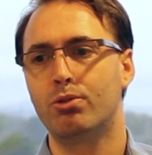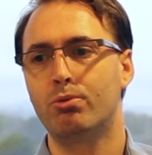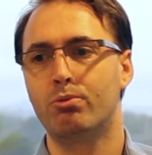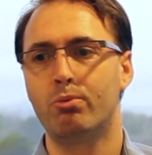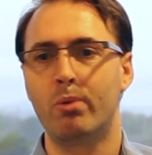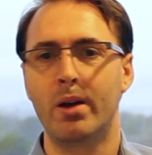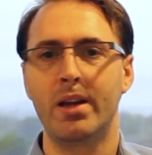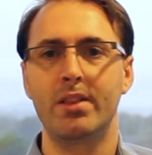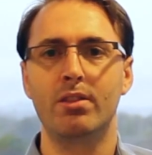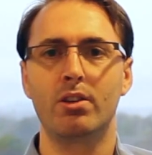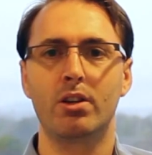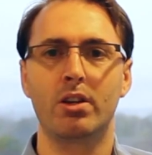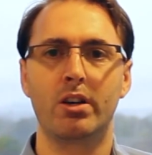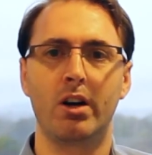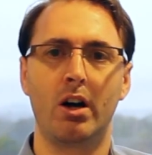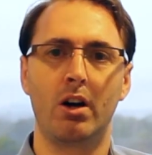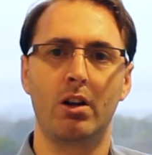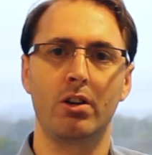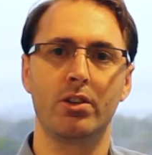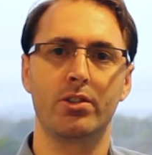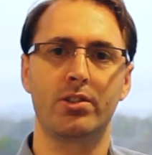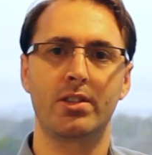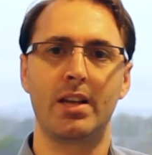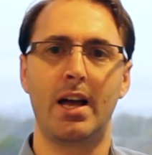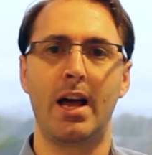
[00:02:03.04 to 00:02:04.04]
to render
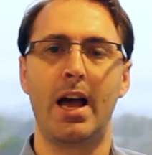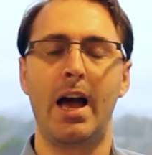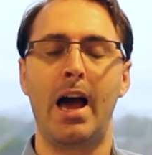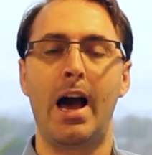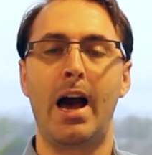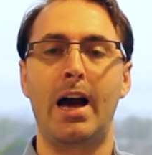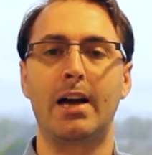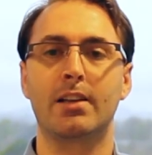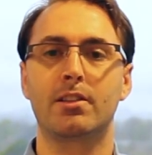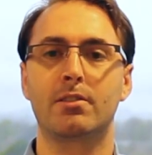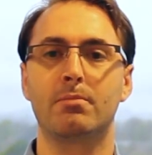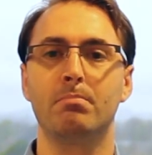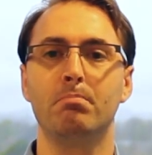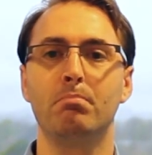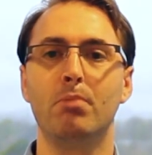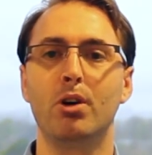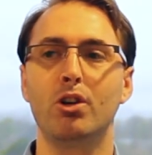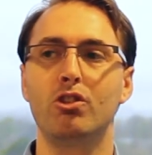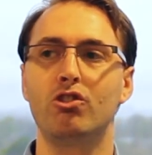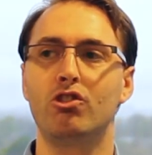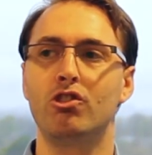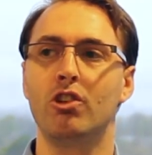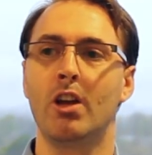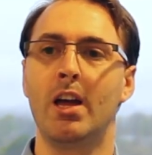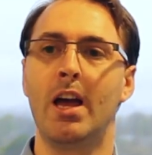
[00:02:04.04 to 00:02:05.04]
colors as
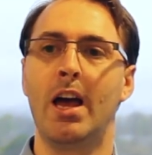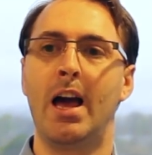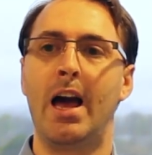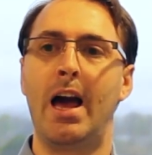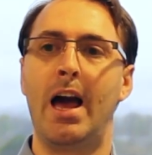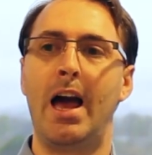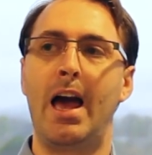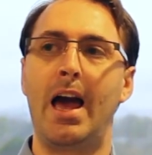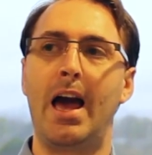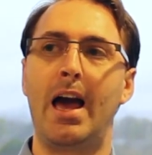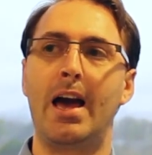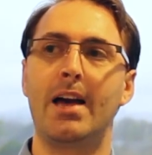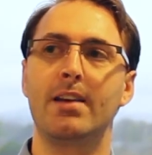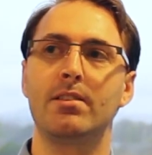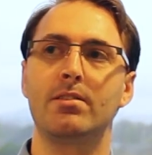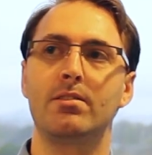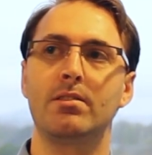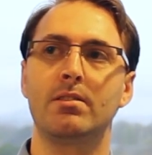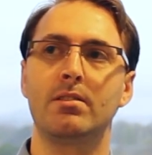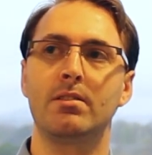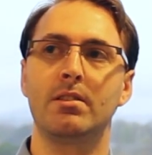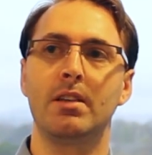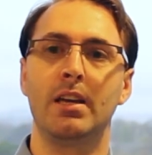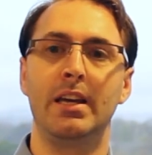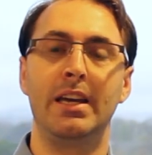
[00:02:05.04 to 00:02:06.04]
much
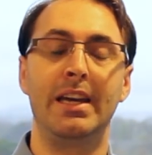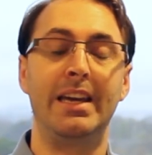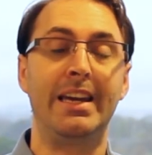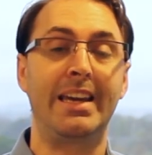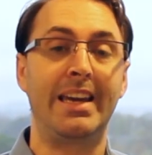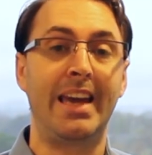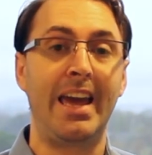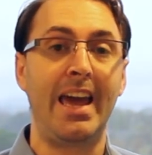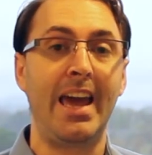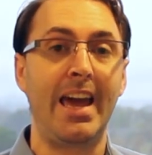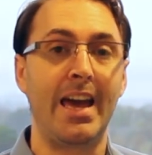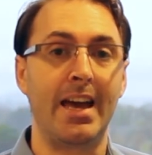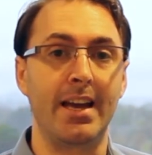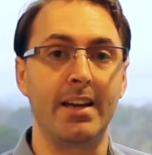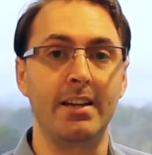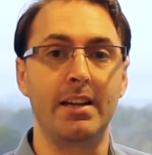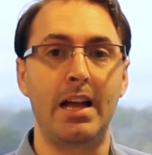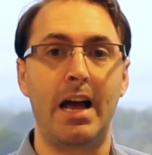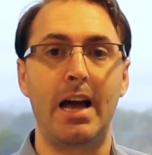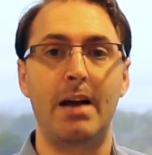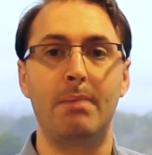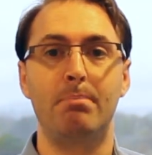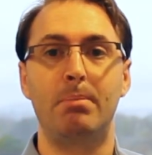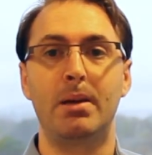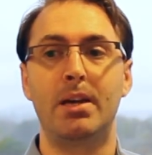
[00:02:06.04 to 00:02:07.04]
as it
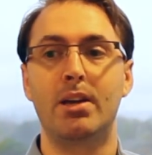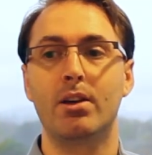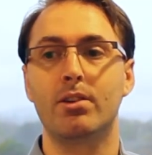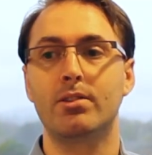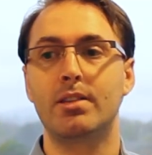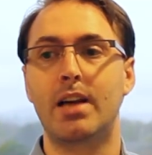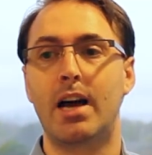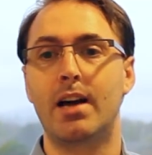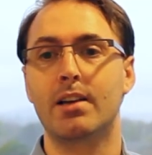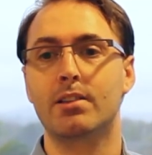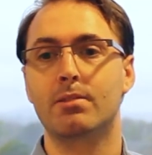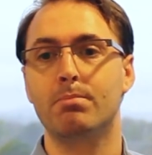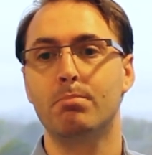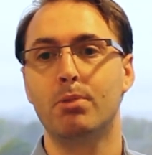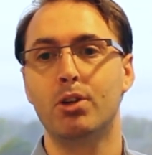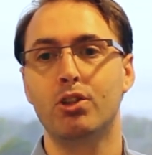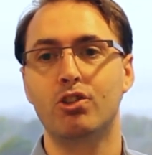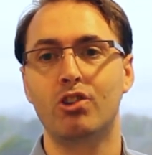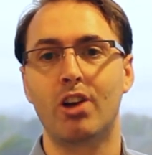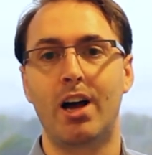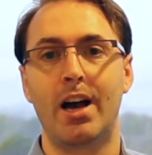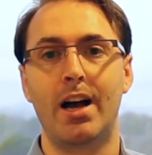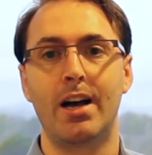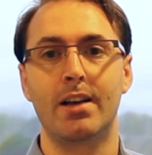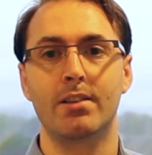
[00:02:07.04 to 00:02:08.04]
can, because as
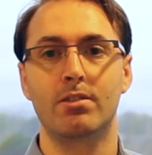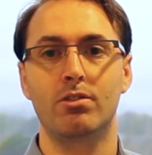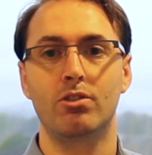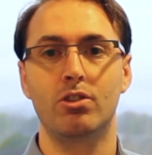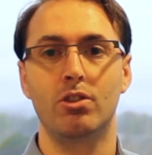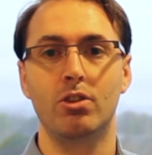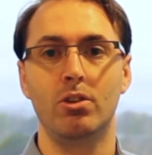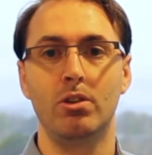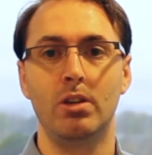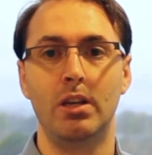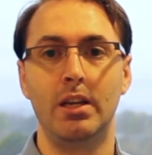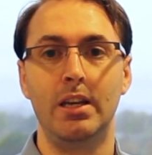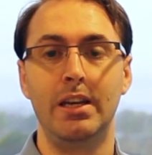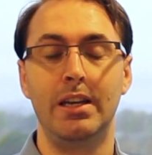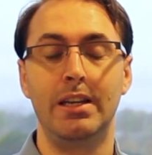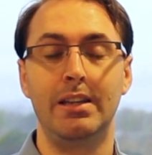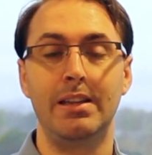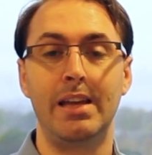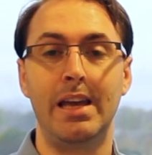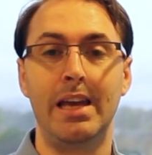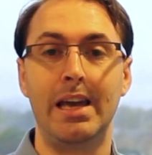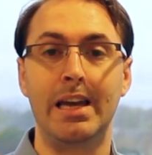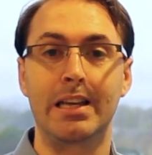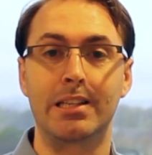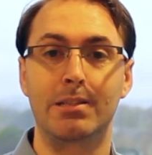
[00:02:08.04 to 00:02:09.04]
much as
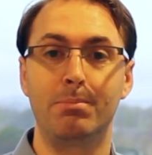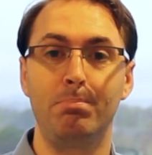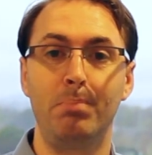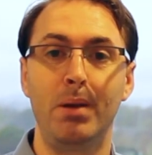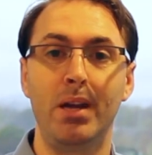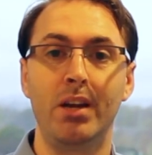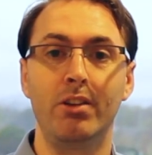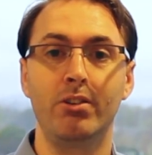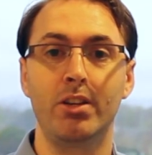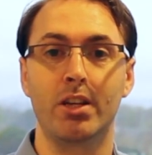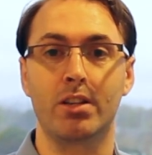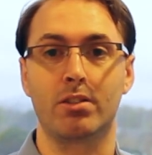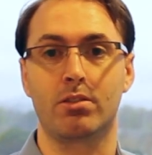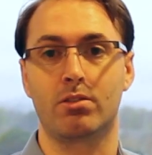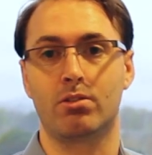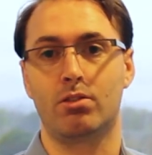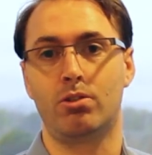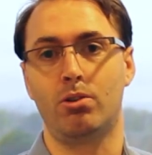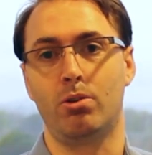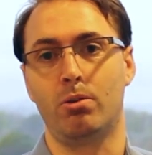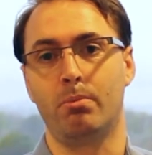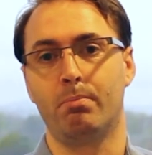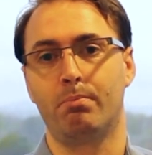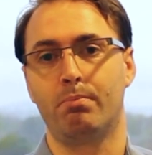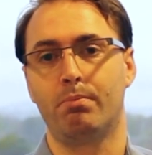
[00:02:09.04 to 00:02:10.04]
it
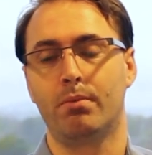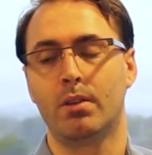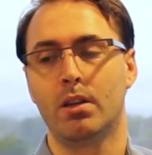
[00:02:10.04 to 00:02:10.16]
experienced to.